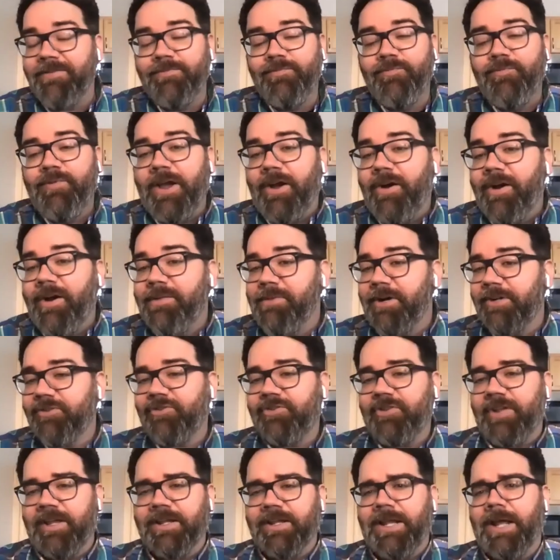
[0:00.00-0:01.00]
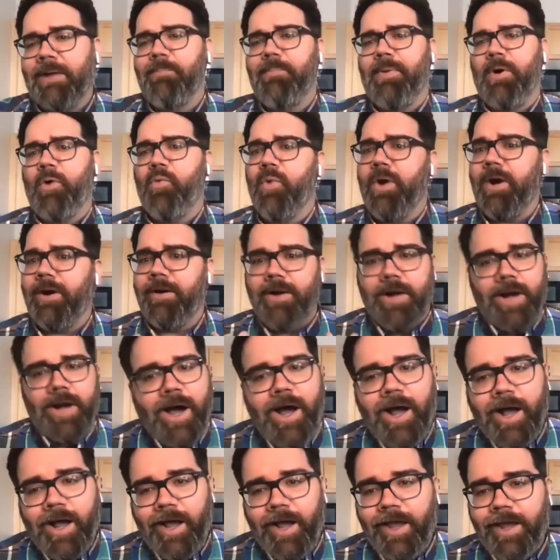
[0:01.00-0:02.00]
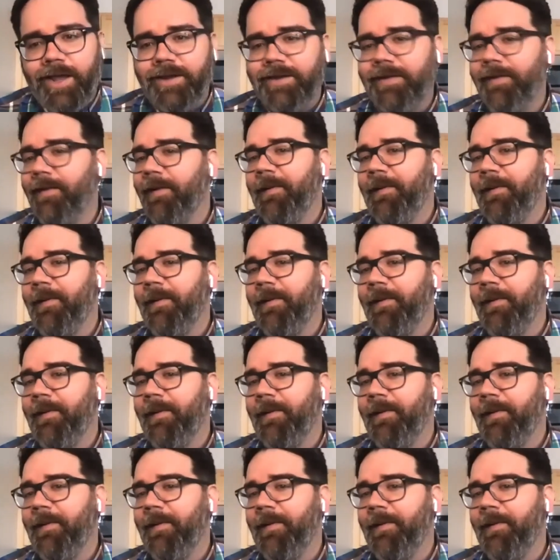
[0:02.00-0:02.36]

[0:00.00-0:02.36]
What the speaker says: And very much saying like, but we're not